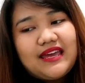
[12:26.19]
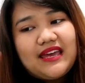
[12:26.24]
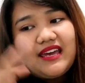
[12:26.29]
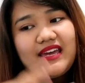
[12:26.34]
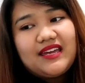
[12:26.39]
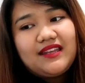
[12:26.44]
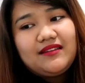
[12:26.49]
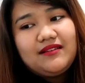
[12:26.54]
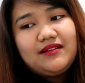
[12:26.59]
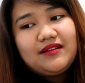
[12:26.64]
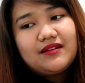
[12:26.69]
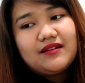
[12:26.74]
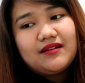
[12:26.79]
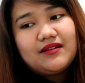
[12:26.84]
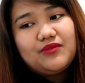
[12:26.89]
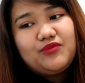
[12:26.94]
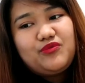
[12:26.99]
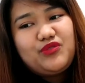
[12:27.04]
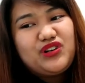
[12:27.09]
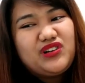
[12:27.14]
And
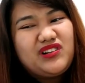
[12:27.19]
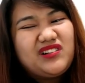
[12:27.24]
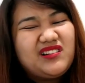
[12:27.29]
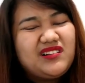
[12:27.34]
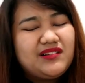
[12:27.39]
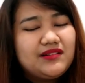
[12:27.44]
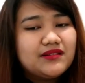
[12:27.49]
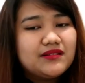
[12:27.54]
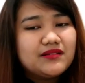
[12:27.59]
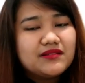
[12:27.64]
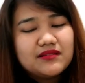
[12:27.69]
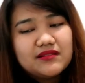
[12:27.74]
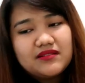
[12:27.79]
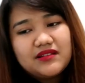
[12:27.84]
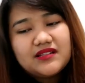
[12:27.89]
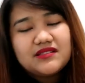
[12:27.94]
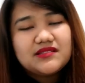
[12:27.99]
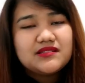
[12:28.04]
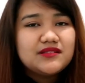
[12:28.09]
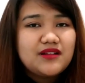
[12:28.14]
well,
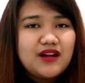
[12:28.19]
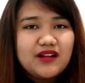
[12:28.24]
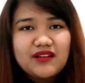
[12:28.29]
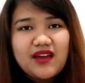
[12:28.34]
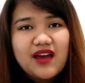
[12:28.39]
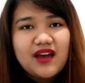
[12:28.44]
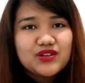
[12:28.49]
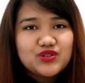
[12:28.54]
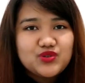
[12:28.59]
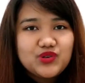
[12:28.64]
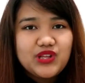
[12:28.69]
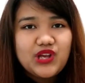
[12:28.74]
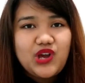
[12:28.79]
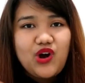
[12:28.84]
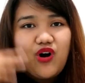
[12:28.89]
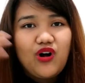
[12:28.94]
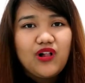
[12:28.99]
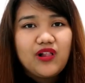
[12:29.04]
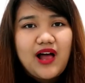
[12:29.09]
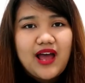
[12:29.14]
that's not actually
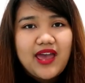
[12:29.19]
all.